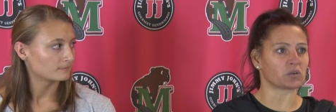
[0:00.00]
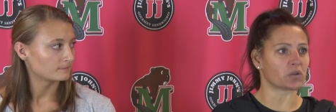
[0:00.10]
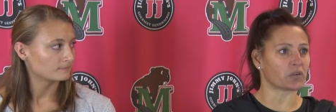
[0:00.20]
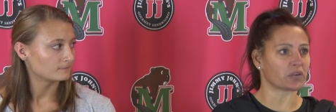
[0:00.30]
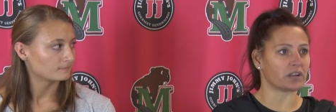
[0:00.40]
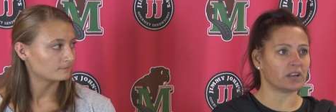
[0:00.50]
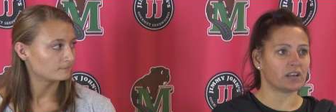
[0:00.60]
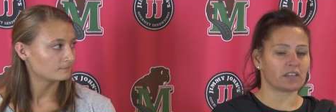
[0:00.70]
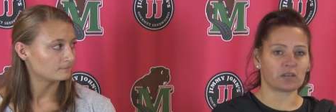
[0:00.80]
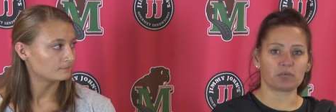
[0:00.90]
Speaker 1: Northern.
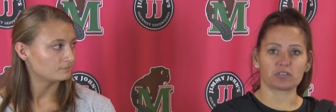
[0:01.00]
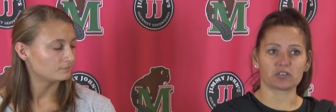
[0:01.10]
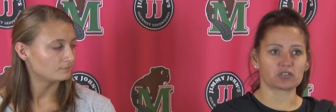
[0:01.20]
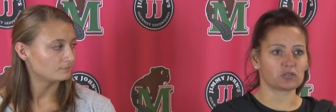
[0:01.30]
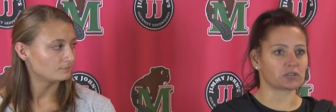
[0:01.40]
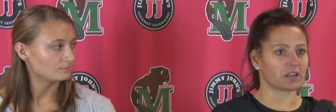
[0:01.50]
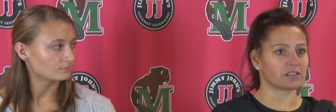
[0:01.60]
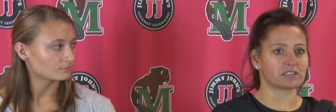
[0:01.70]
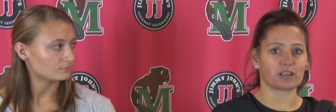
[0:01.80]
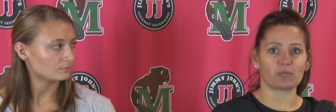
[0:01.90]
They put their shoes on
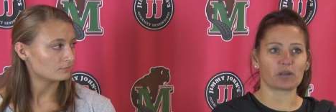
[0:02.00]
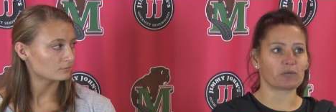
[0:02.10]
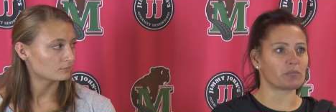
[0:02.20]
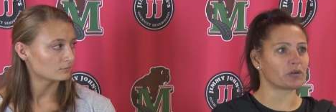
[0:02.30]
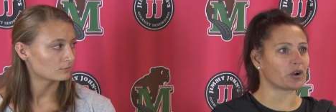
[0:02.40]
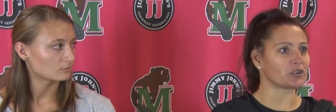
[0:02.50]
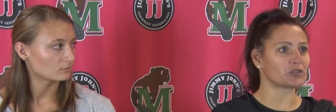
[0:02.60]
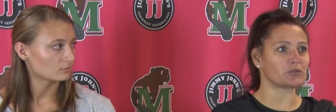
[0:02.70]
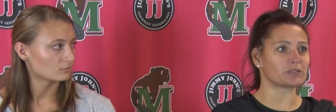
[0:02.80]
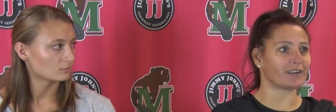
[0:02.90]
the same way we put our
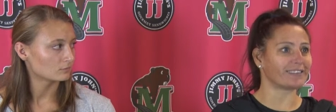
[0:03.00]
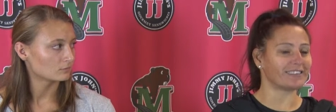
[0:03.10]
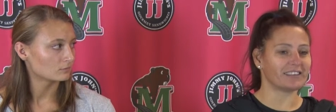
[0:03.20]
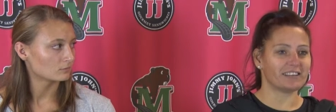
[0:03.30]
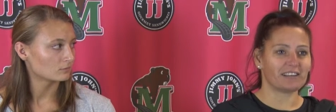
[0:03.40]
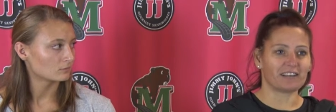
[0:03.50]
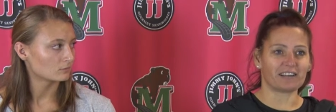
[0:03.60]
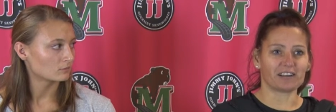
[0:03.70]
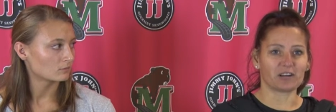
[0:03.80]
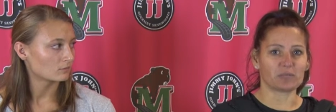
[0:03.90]
shoes on,
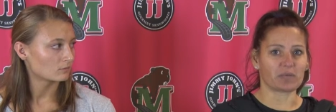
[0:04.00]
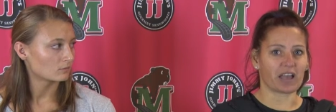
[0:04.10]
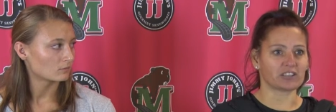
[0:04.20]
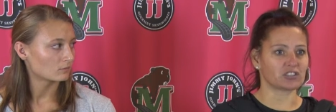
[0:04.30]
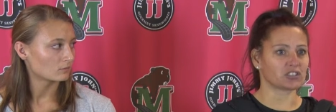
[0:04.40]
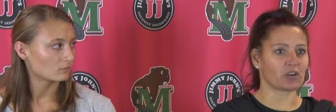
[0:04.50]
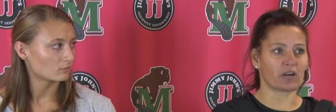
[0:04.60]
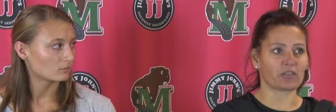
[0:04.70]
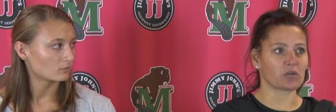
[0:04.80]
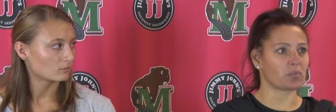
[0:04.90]
um, and just go
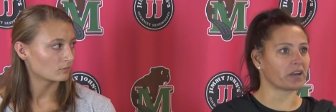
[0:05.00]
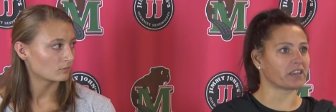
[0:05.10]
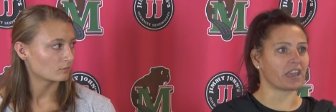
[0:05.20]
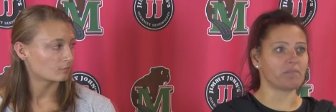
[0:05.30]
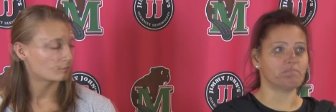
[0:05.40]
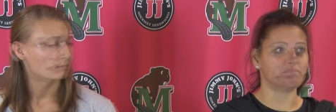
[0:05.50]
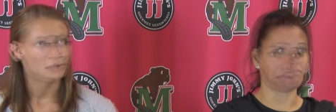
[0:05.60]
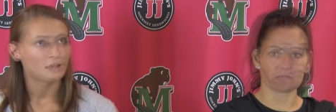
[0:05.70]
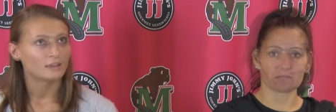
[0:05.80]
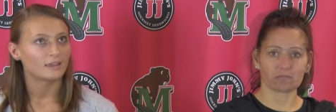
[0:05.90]
out there and play the game.
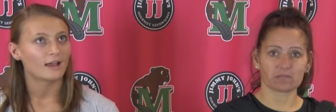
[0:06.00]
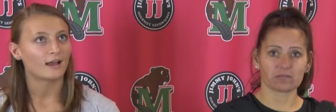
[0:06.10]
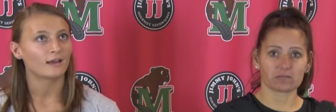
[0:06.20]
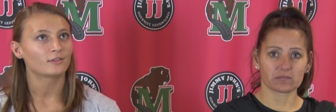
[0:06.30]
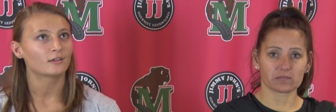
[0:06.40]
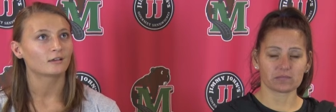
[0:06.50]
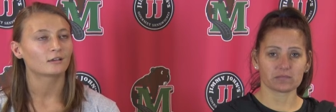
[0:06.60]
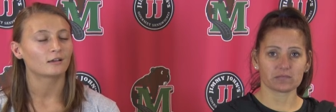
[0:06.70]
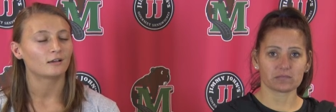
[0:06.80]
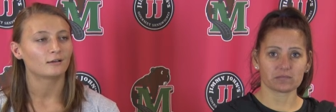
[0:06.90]
Speaker 2: Yeah, I
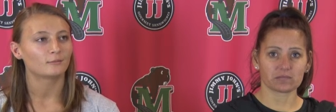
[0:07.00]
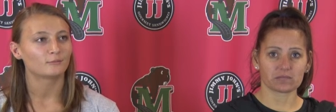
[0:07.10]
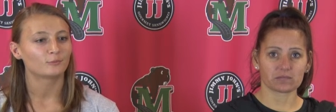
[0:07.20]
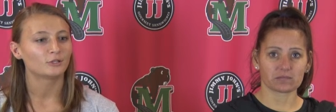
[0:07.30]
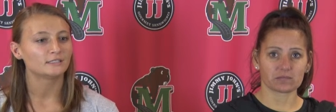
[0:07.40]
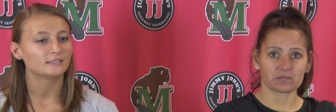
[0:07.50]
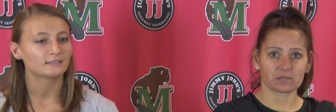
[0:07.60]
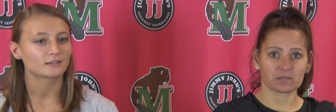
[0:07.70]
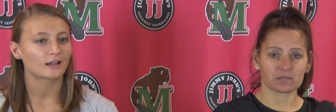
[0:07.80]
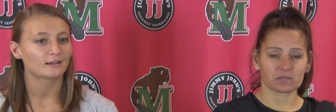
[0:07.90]
think um,
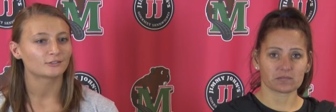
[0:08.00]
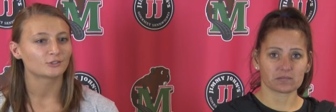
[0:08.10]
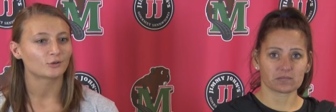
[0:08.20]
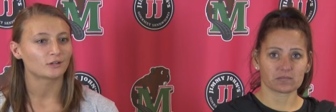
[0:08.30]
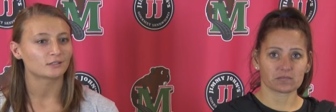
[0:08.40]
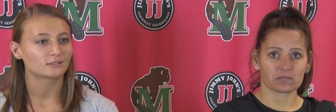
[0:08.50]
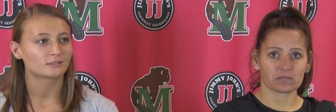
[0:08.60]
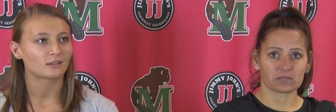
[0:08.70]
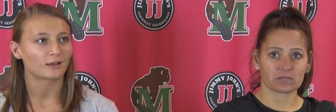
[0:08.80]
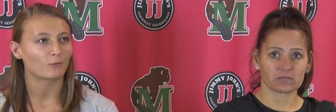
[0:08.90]
preseason kind of showed
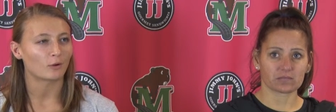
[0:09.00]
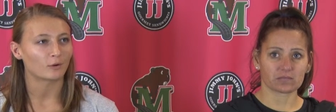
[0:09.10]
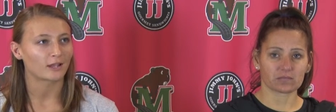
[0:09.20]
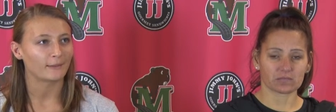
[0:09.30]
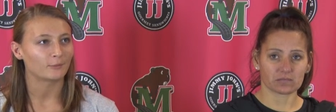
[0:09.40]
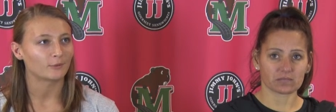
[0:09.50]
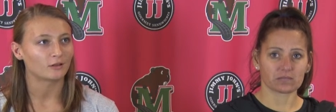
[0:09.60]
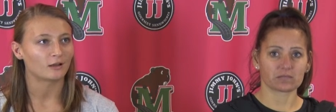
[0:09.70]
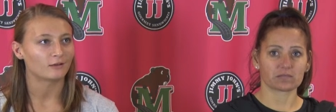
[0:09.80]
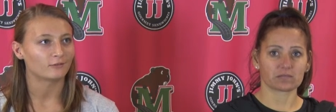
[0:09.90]
us like what we're
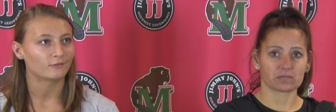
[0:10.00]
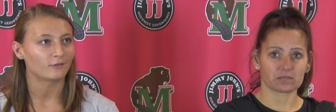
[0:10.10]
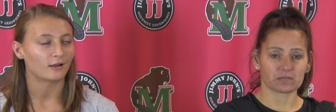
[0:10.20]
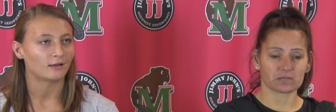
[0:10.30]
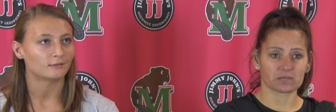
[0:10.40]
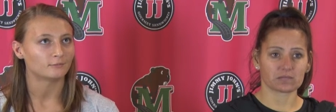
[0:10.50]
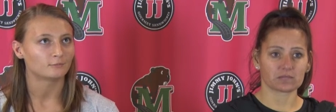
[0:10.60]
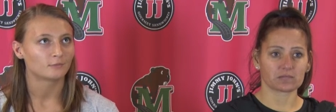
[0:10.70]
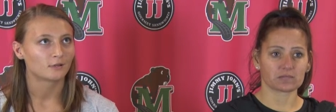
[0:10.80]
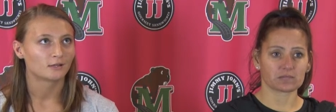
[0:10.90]
capable of.
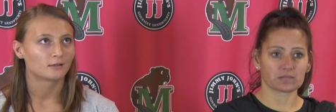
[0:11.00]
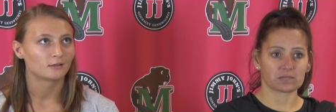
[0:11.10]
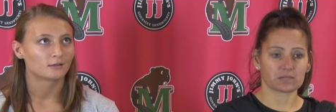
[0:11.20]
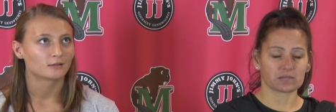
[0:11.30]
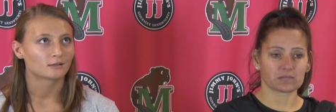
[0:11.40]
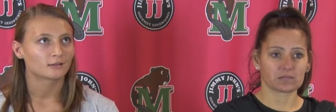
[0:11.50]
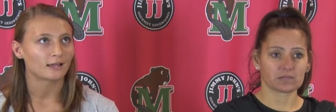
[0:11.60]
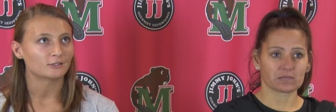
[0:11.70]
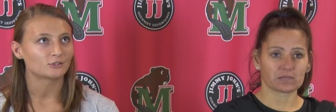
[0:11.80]
Um, kind